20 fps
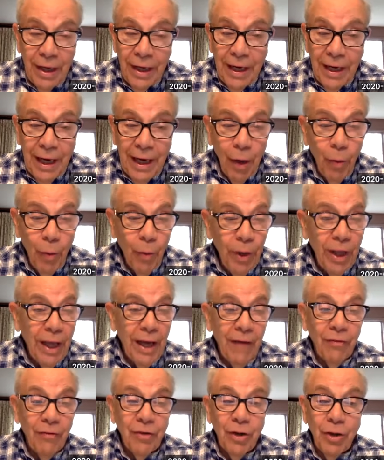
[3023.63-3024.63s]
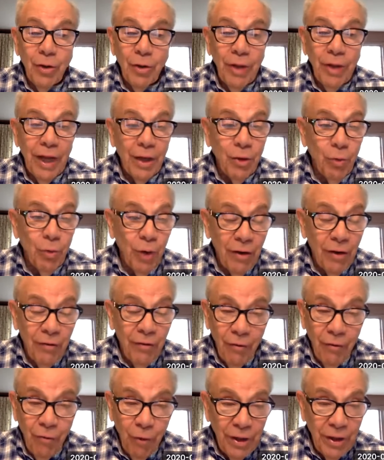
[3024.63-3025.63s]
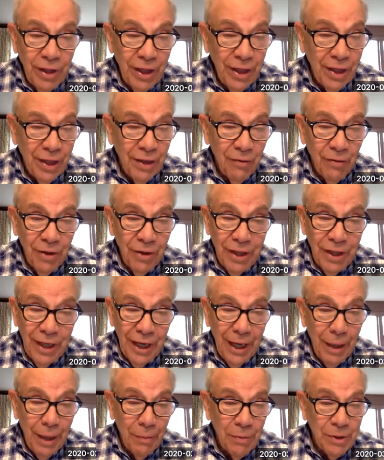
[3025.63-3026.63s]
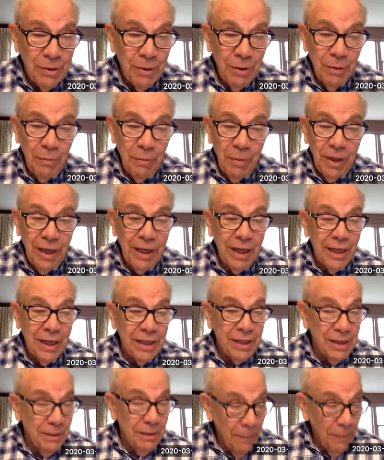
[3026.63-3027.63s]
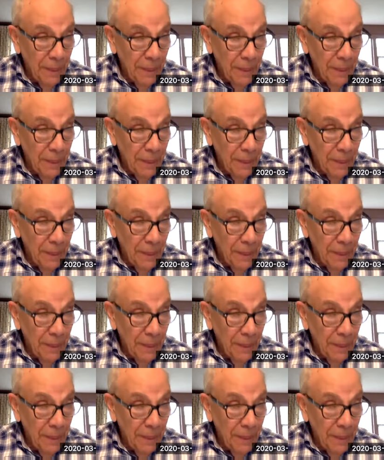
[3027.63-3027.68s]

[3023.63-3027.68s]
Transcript: Now we have to do that 12 or 14 different times because